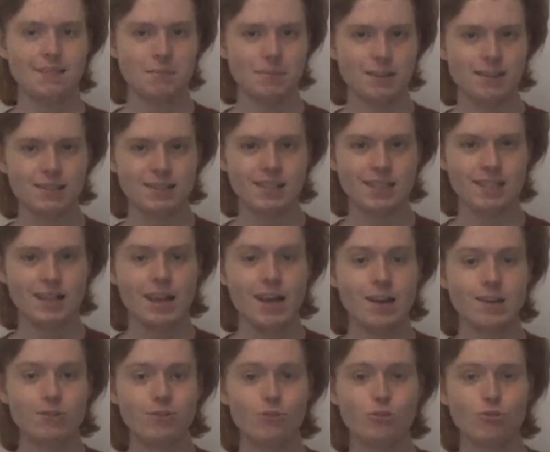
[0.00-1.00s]
ability
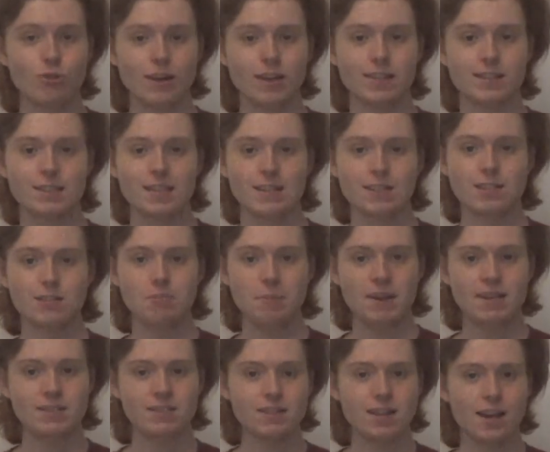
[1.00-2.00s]
to transcend
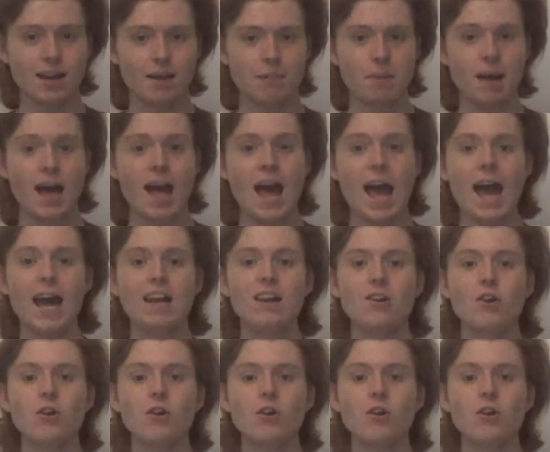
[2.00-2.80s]
space-time and